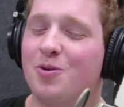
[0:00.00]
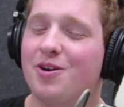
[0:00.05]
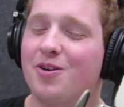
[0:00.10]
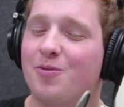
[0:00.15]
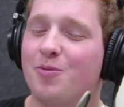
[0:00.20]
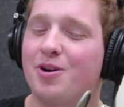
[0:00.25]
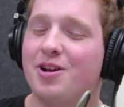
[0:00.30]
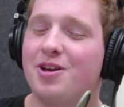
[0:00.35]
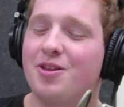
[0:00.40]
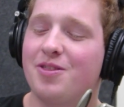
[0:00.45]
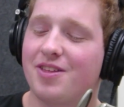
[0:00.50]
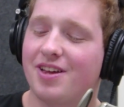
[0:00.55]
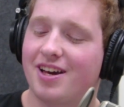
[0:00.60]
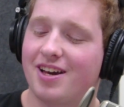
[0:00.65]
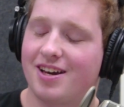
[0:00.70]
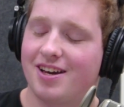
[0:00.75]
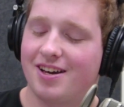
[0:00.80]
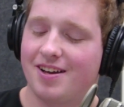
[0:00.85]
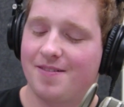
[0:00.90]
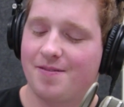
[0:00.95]
What do you
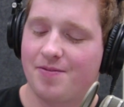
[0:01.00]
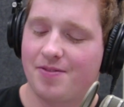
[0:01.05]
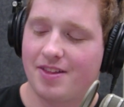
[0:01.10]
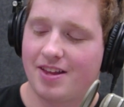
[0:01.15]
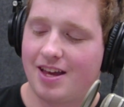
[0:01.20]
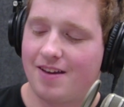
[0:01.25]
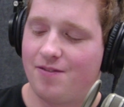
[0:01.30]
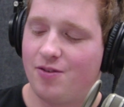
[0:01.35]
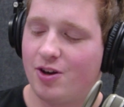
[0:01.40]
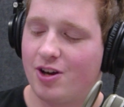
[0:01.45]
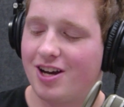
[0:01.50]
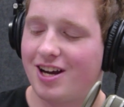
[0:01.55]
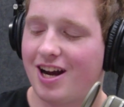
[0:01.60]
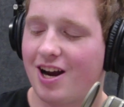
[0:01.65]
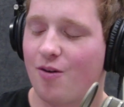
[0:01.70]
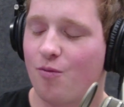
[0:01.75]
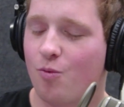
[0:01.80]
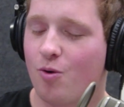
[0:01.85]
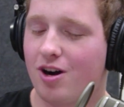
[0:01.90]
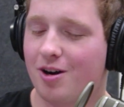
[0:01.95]
think, if you can
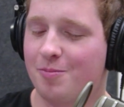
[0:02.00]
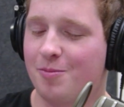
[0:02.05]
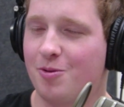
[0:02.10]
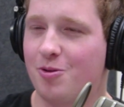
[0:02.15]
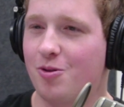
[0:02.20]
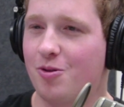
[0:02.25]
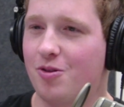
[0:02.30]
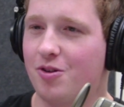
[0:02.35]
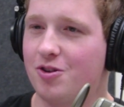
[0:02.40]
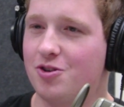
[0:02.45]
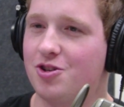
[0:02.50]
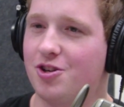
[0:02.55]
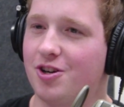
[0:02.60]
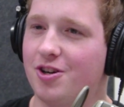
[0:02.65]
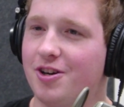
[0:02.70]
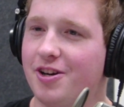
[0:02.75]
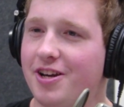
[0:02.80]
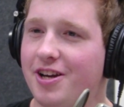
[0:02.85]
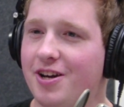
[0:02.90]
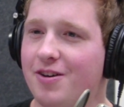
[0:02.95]
kind of walk me through the
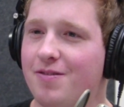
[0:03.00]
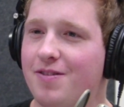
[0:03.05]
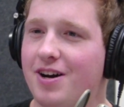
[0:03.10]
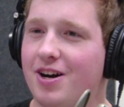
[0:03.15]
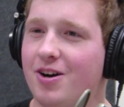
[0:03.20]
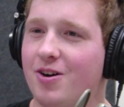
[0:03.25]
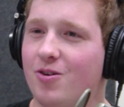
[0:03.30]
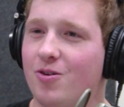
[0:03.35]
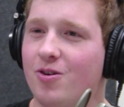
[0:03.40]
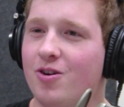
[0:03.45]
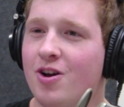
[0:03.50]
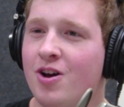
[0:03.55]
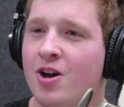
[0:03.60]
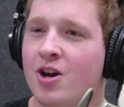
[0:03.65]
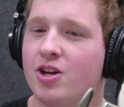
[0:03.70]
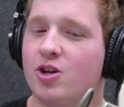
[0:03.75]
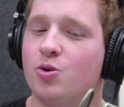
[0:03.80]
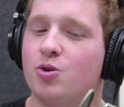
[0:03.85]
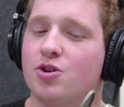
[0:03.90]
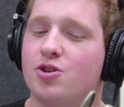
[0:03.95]
journey of how
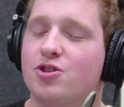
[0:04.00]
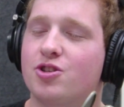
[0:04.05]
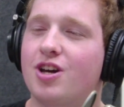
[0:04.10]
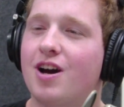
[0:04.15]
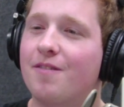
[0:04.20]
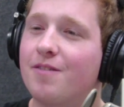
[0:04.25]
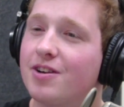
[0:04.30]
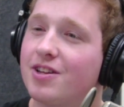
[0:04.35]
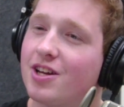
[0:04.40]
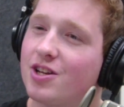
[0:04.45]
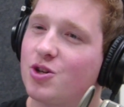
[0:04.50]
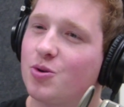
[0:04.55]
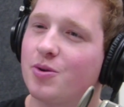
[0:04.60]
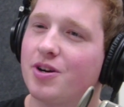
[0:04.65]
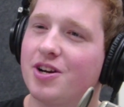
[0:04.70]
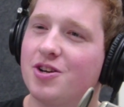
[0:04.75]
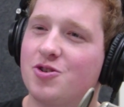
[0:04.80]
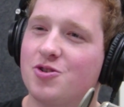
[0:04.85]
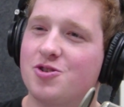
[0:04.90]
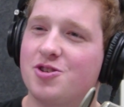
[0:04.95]
you discovered that you
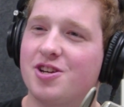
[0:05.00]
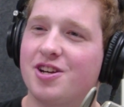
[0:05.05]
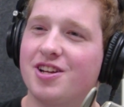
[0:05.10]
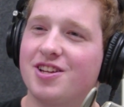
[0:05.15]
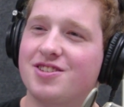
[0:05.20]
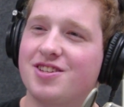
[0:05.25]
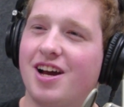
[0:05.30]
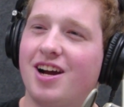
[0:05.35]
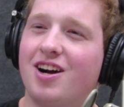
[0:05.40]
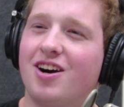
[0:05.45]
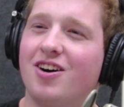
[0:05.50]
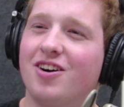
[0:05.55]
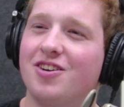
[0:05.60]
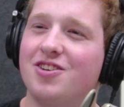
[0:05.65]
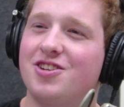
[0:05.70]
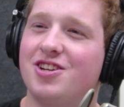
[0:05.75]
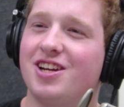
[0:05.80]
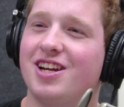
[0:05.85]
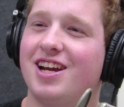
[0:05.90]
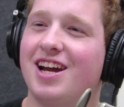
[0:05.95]
were interested in
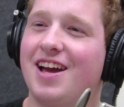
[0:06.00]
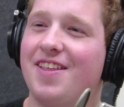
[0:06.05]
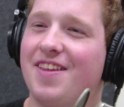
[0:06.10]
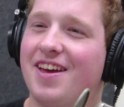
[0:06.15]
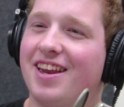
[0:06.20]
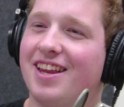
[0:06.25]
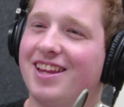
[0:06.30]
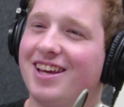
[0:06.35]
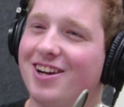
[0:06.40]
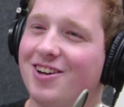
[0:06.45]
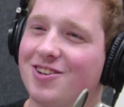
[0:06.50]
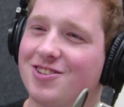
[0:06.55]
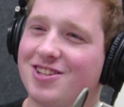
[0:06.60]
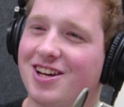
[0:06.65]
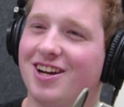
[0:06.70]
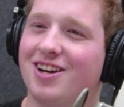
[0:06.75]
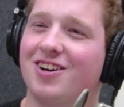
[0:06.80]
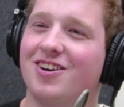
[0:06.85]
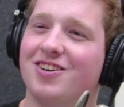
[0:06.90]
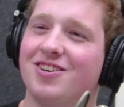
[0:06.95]
psychology and then legal
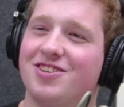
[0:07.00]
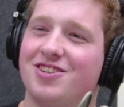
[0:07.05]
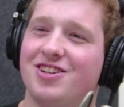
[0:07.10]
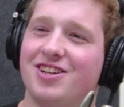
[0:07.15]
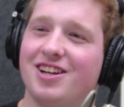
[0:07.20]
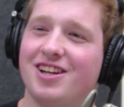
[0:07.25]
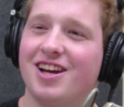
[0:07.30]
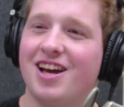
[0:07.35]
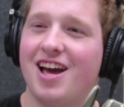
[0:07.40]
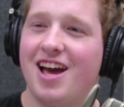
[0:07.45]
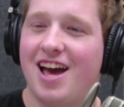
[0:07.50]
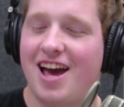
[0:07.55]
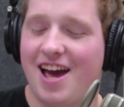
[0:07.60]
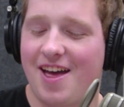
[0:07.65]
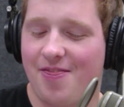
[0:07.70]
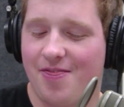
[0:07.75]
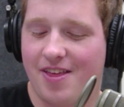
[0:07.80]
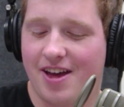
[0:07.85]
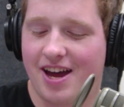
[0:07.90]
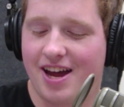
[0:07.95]
psychology,
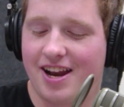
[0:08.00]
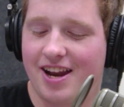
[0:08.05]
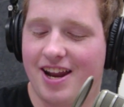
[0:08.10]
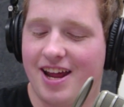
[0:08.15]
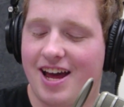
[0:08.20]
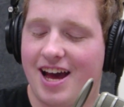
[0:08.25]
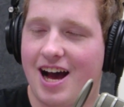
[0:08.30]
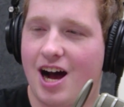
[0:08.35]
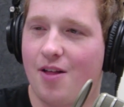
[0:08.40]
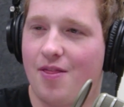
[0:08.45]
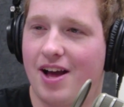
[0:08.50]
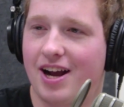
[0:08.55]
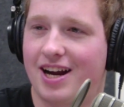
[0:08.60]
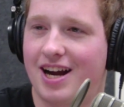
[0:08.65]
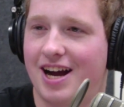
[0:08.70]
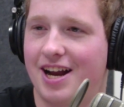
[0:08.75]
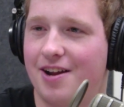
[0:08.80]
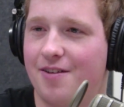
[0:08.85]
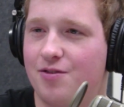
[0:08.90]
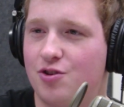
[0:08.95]
and then how that
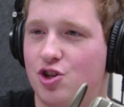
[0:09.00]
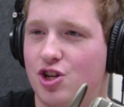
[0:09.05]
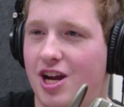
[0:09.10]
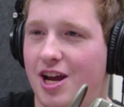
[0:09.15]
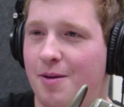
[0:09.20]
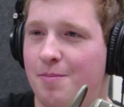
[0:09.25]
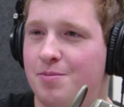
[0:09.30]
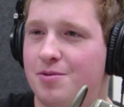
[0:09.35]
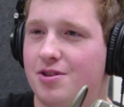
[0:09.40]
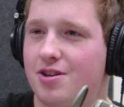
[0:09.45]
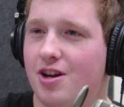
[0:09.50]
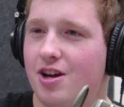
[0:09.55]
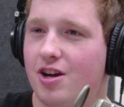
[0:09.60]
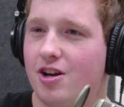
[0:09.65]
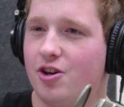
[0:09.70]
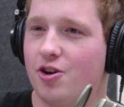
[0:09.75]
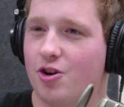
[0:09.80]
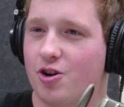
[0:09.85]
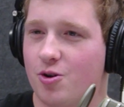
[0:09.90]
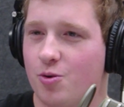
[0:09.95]
kind of shaped
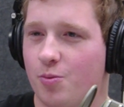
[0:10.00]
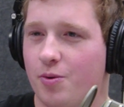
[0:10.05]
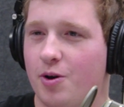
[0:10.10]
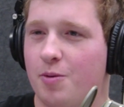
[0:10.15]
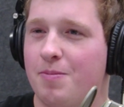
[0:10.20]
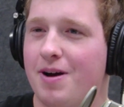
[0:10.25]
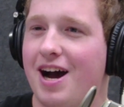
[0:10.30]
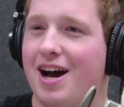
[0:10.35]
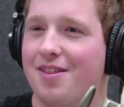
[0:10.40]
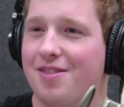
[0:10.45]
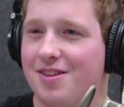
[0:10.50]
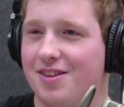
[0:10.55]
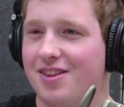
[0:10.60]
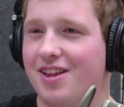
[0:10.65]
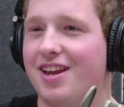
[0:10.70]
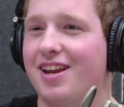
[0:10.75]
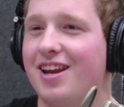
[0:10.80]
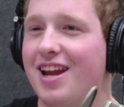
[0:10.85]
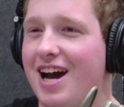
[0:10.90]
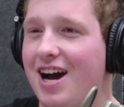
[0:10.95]
your career path
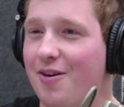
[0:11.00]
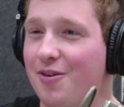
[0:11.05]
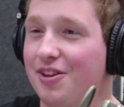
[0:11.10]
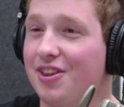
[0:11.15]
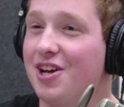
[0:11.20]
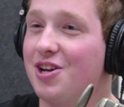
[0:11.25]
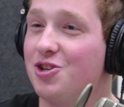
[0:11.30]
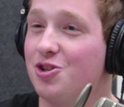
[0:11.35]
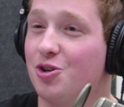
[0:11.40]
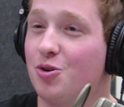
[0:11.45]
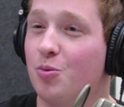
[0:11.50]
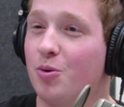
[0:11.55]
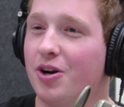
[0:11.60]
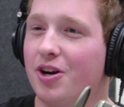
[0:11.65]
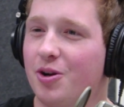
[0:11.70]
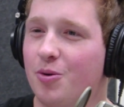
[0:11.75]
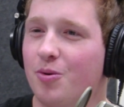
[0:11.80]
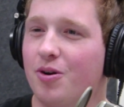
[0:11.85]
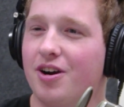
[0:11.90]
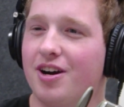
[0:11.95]
and then how it led you to
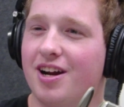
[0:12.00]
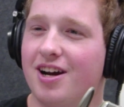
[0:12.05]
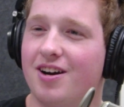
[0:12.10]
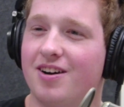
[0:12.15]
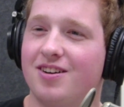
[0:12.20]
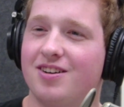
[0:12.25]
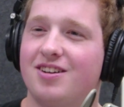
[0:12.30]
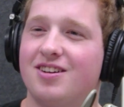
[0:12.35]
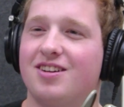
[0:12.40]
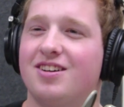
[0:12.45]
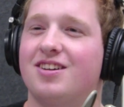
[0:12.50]
where you are now?